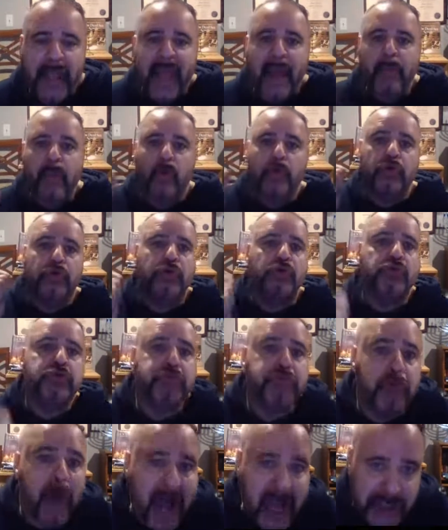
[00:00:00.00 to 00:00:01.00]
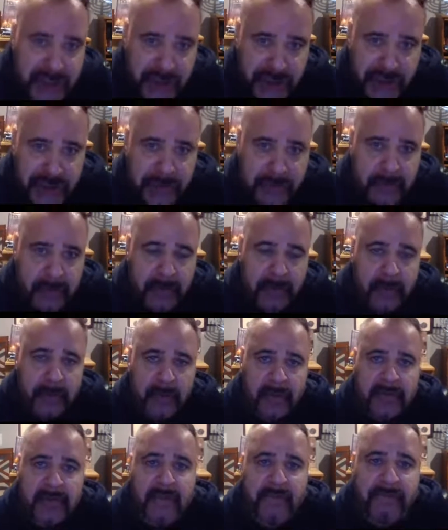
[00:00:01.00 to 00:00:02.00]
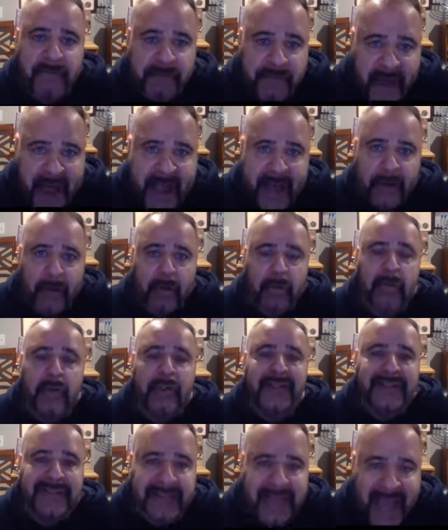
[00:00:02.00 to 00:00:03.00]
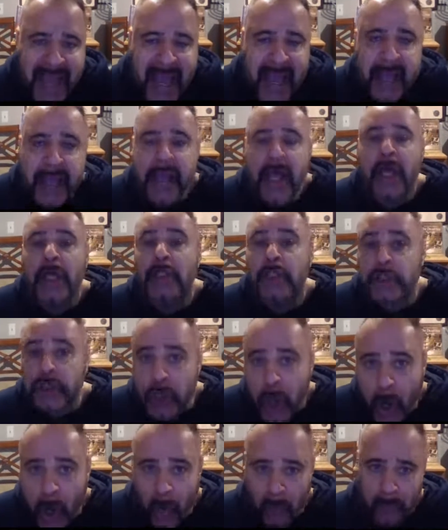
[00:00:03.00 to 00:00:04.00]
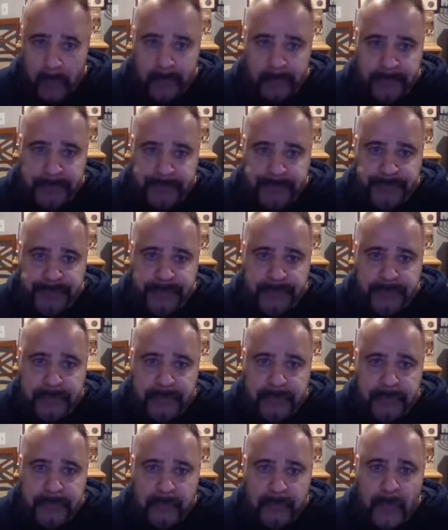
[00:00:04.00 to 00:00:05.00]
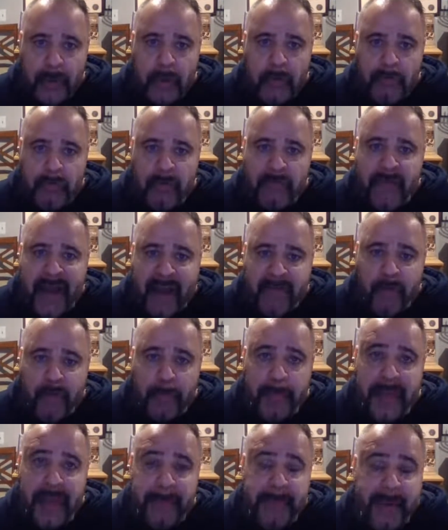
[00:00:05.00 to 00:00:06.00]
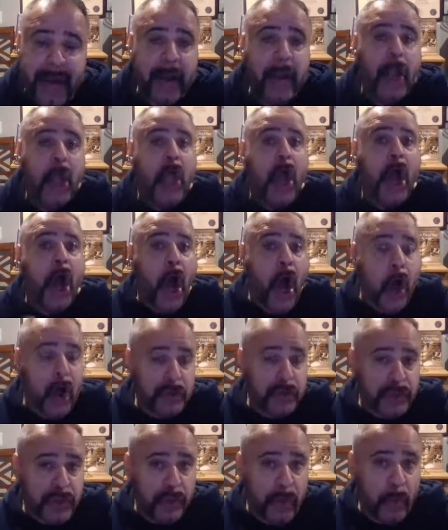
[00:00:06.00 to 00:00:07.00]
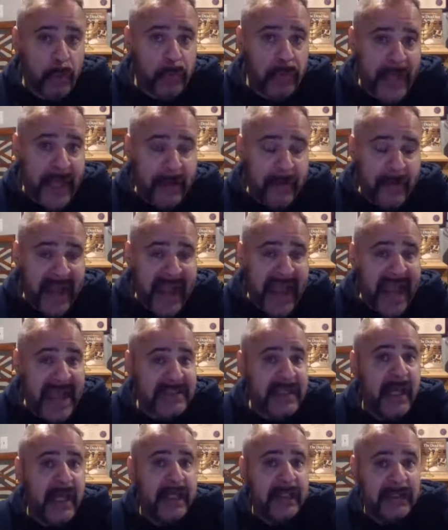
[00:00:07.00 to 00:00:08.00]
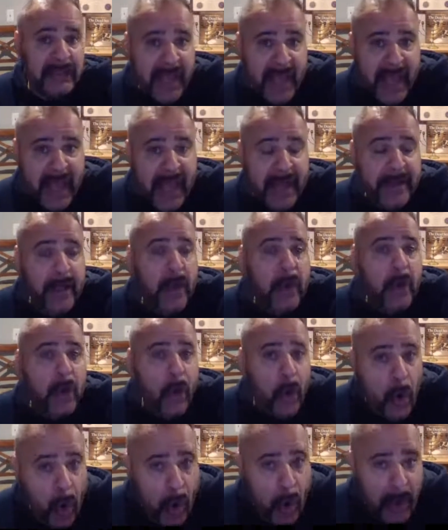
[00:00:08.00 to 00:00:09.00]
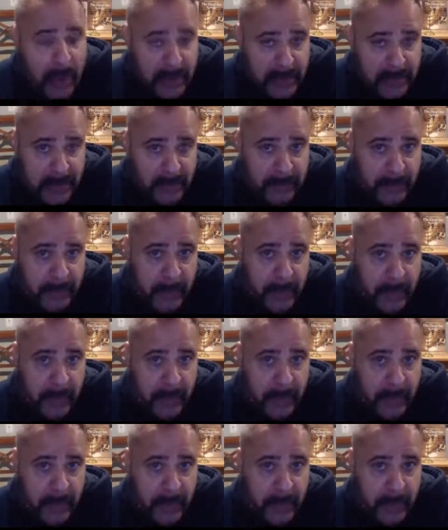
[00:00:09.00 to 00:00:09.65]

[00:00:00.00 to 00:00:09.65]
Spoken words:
And will crush the final 10 toe. Revived Roman Empire, also known later as 10 horns.